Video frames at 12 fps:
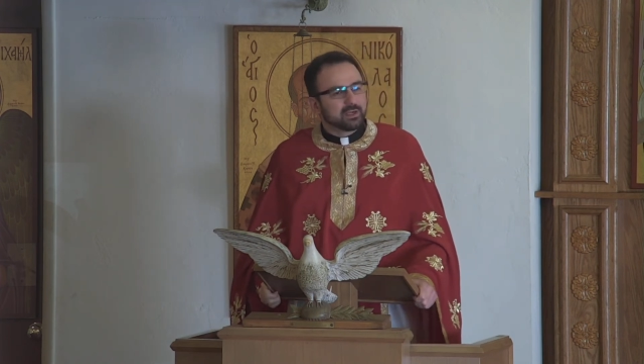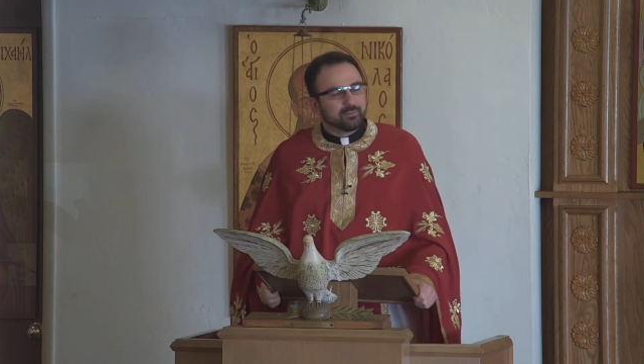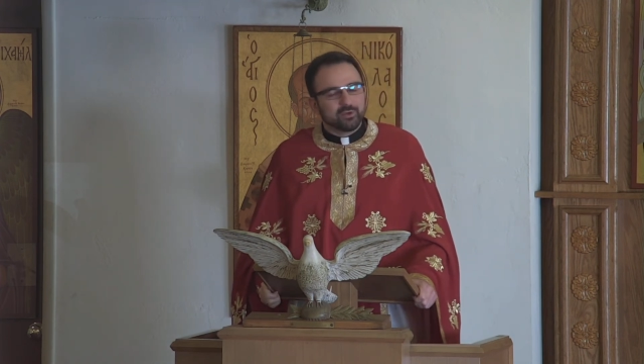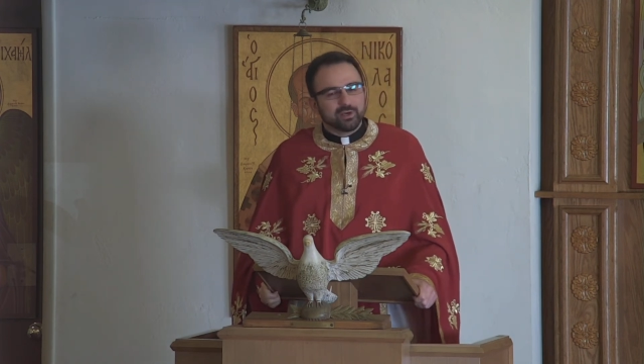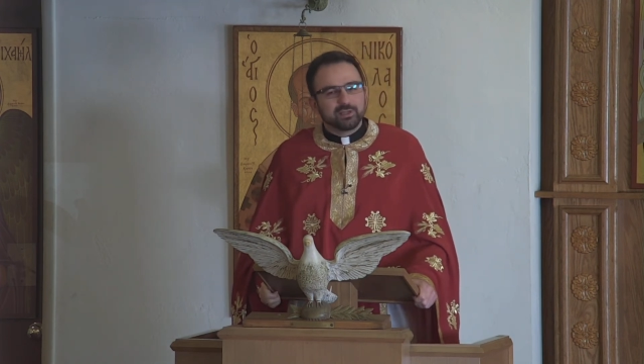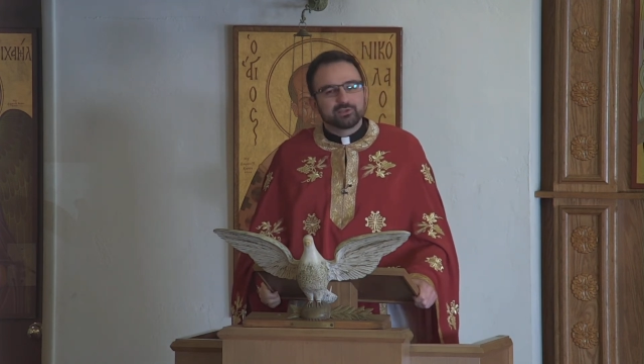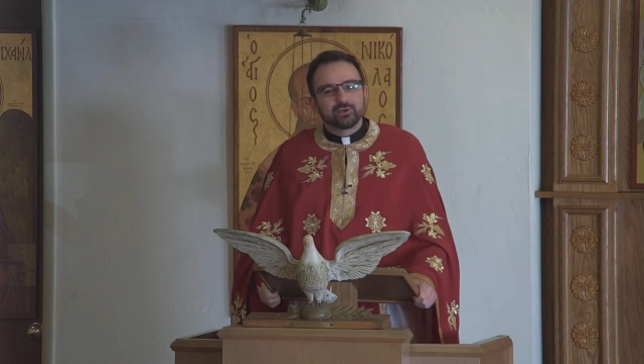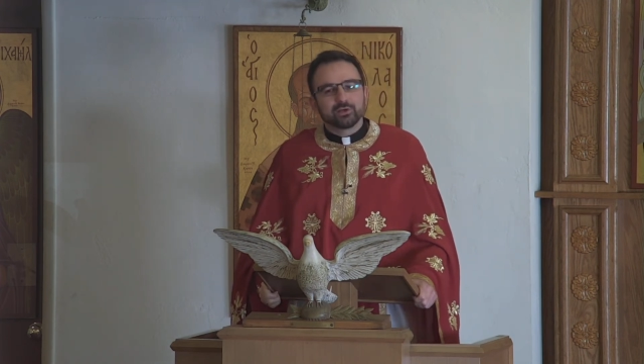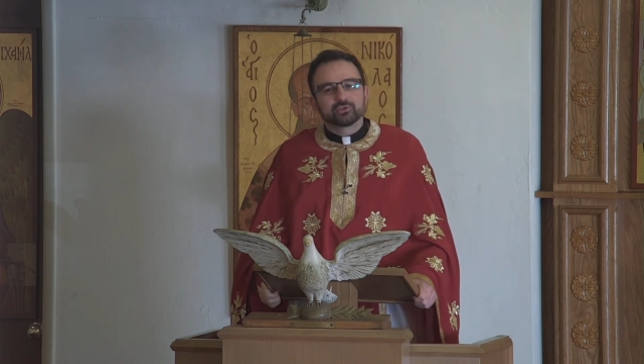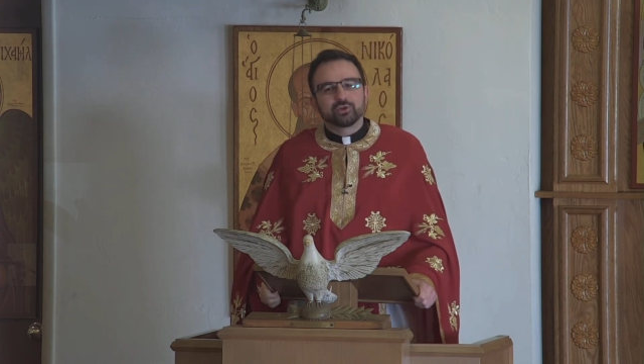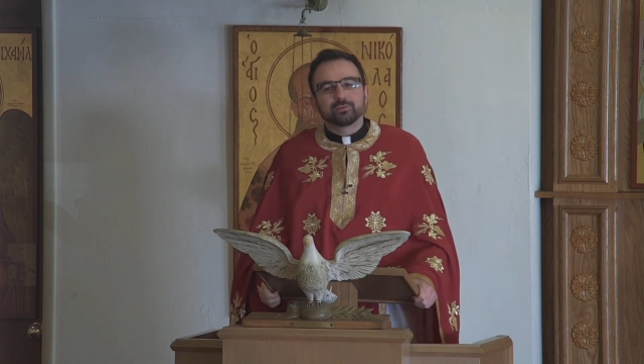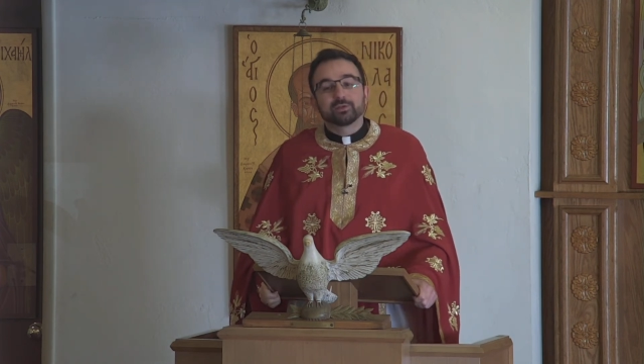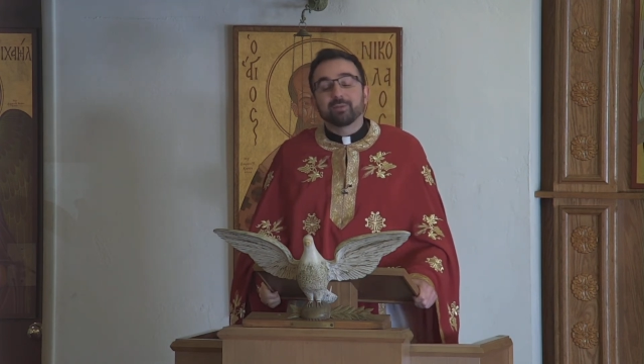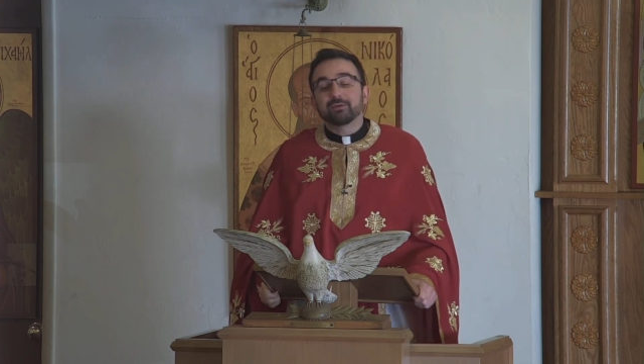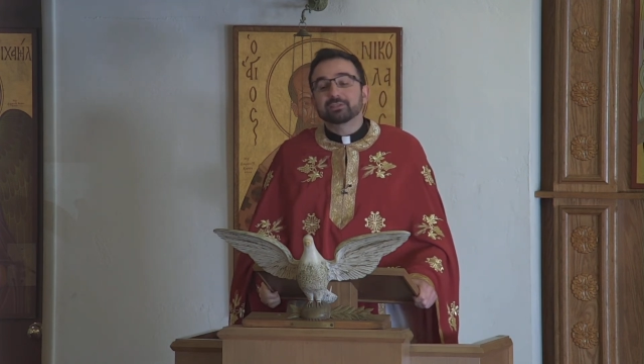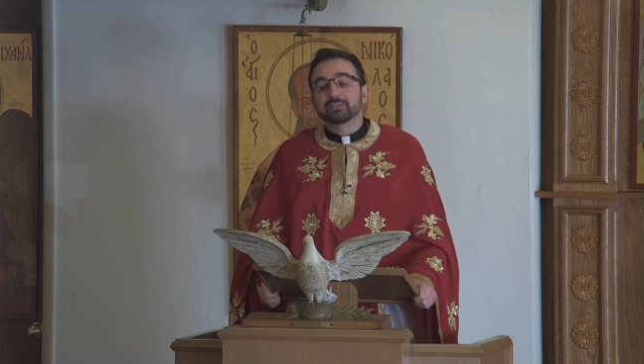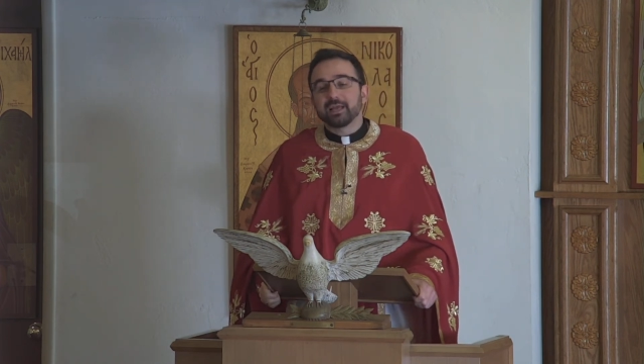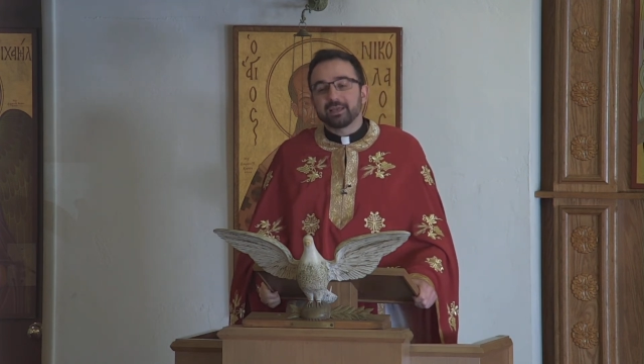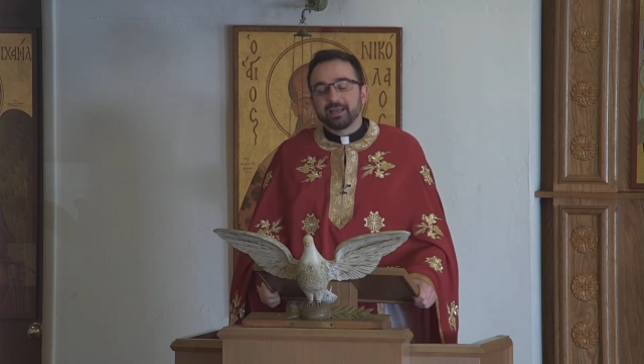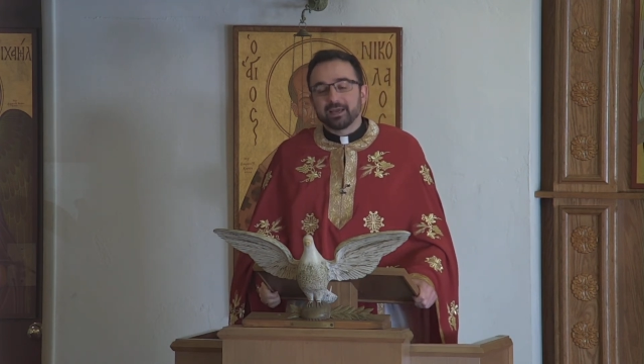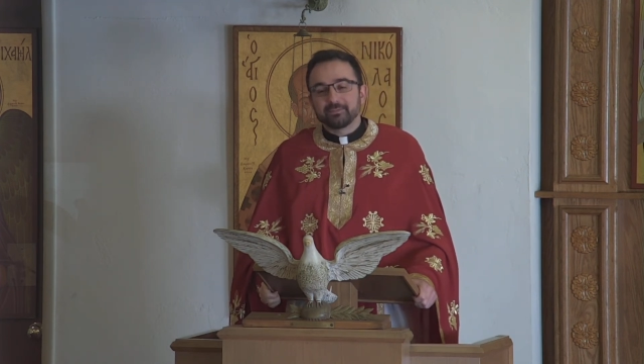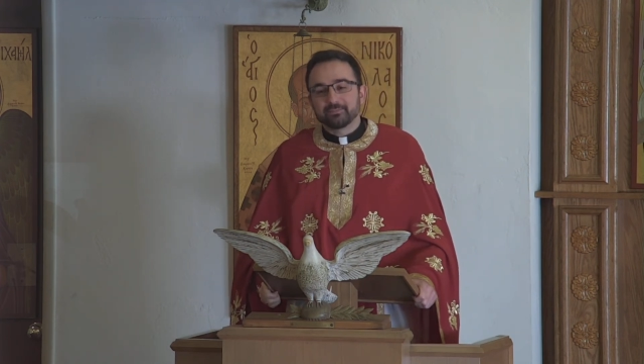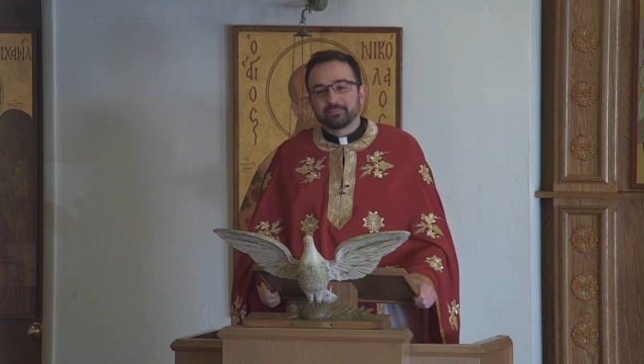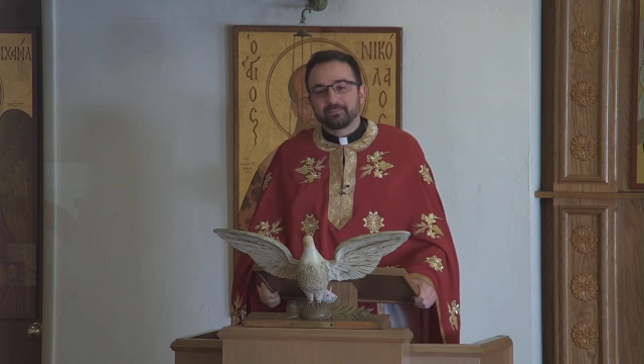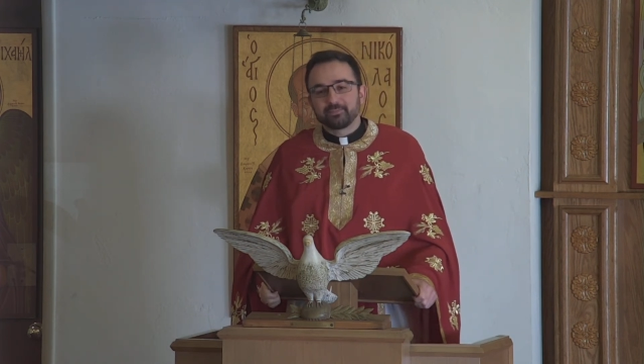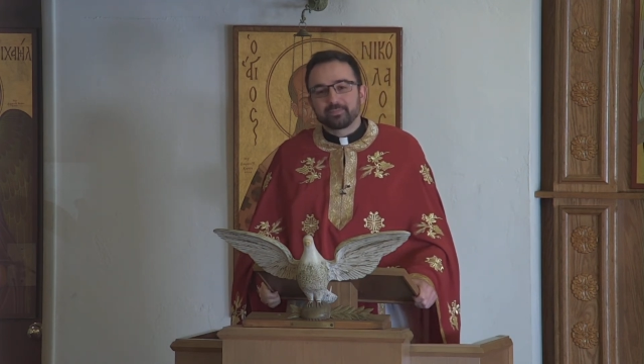the community took a trip to Mount Sinai,